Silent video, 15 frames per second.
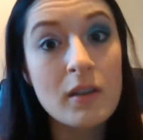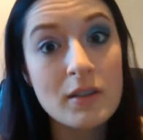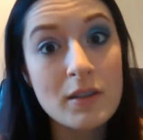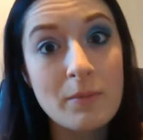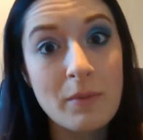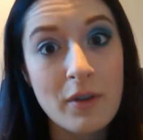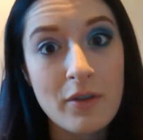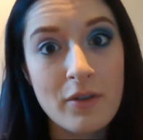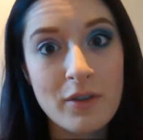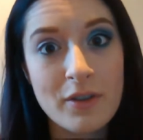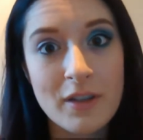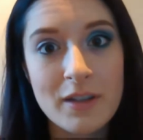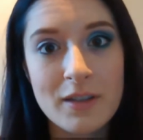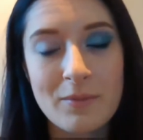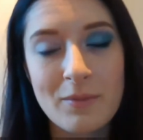it's a bit hard
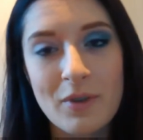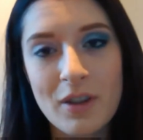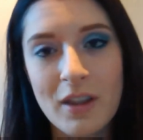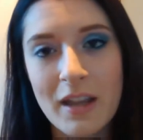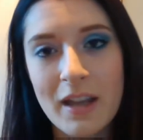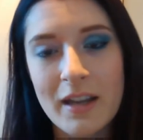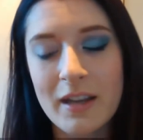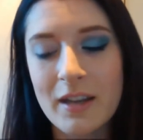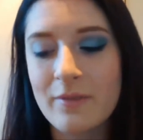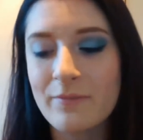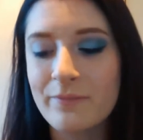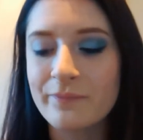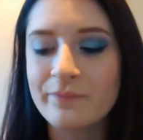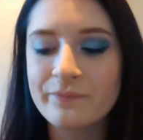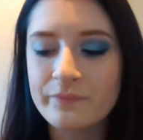to get some good lighting.
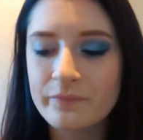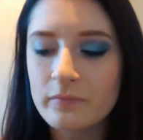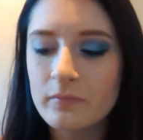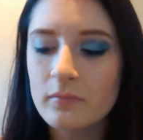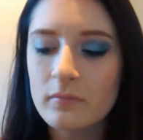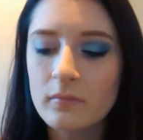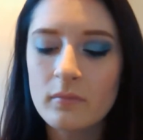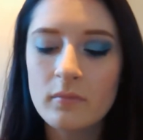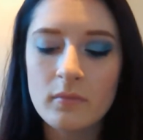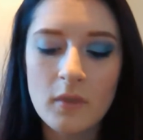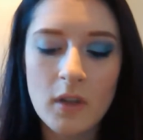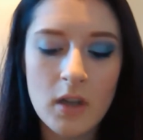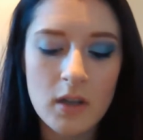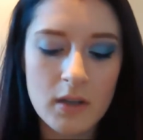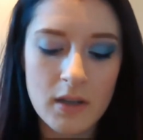
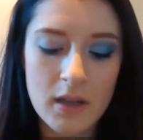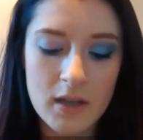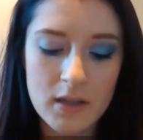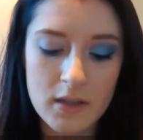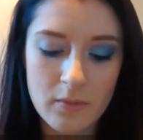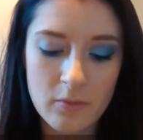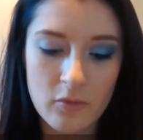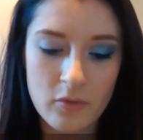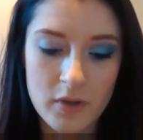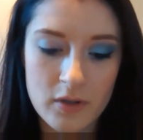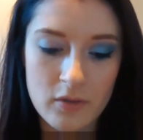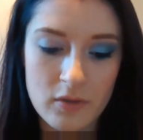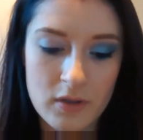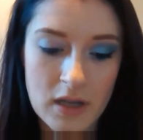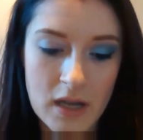Next, I'm going
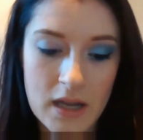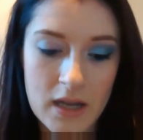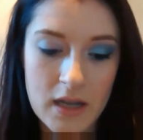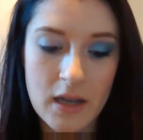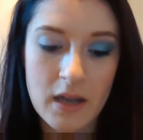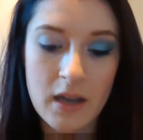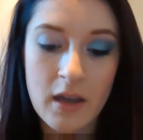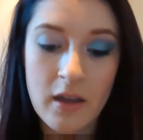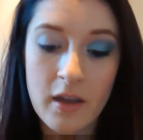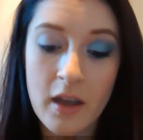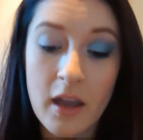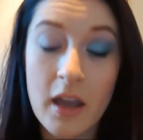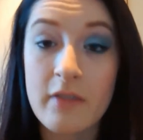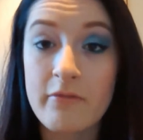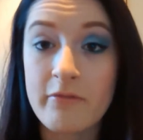to take
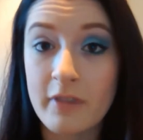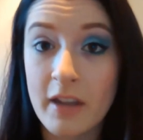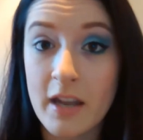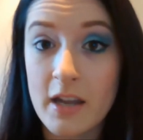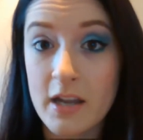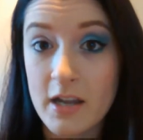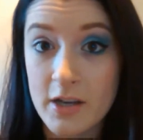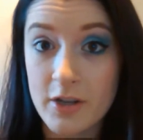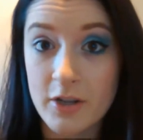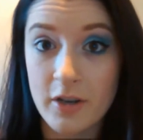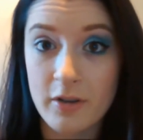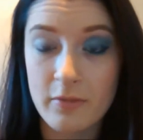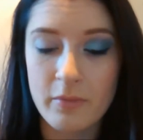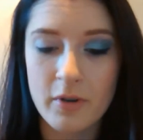a flat eyeshadow